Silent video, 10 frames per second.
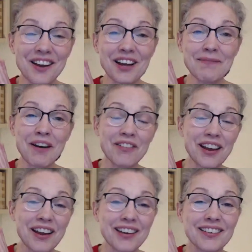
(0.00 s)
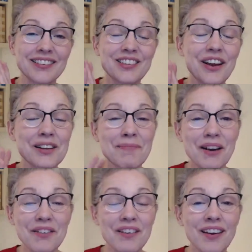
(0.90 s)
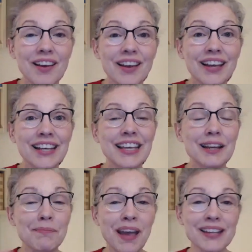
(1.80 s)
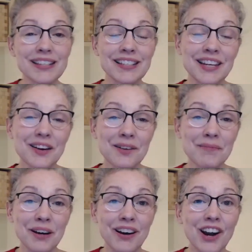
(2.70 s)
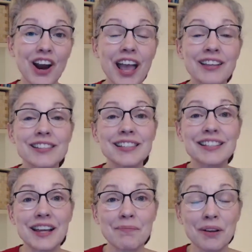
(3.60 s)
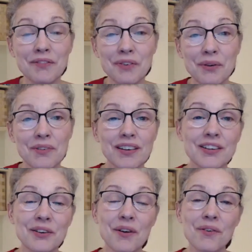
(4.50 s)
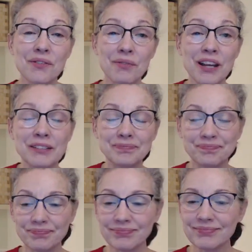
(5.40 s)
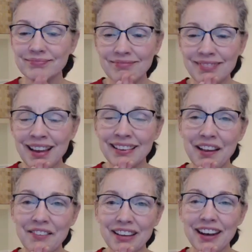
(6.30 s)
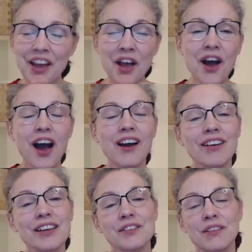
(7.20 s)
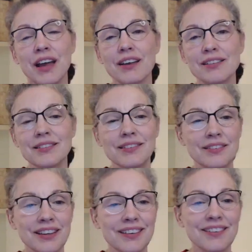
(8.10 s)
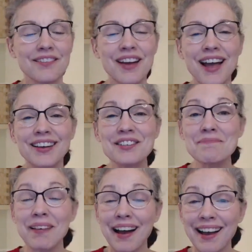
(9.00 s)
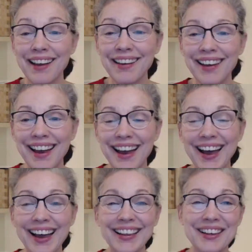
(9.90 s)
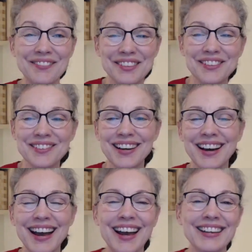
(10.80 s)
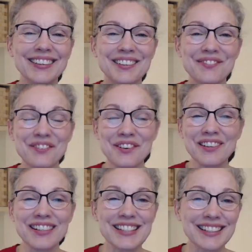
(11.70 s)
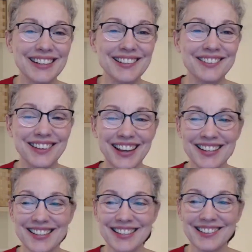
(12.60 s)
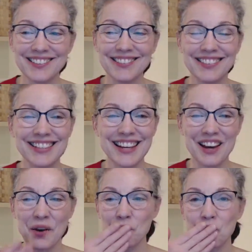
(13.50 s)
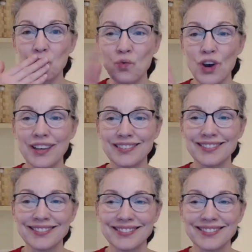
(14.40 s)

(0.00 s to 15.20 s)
talk about uh, talk about getting past the terror barrier and stepping forward into growth, right? I love it. All right, you guys. Goodbye. I love you. I look forward to seeing you again soon. Take care. Mwah.